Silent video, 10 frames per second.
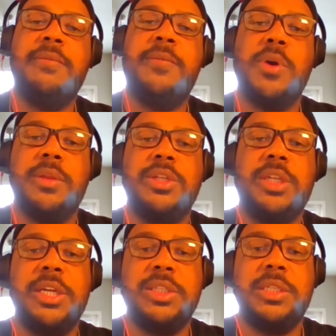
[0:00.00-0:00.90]
for the
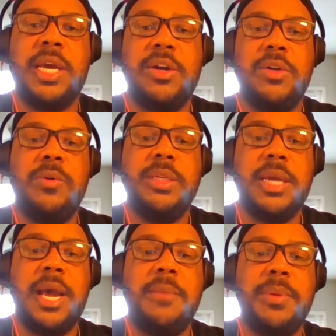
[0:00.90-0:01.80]
changes that are going
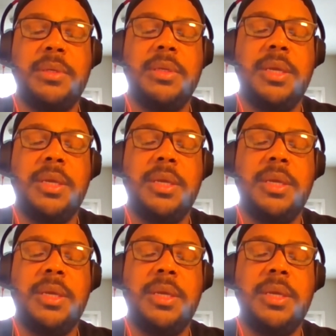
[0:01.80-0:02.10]
to happen,